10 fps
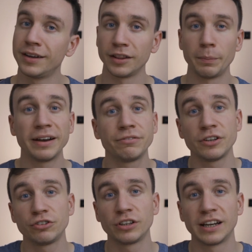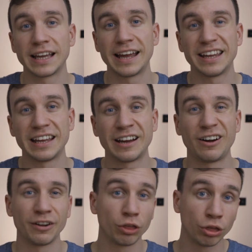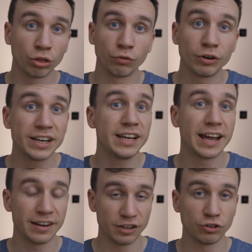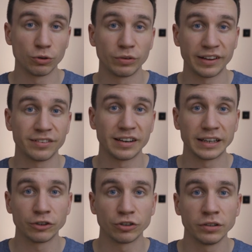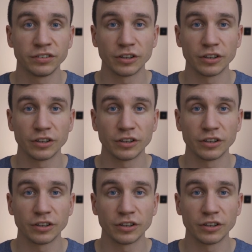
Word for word: The benefits you're going to get here are three additional destinations.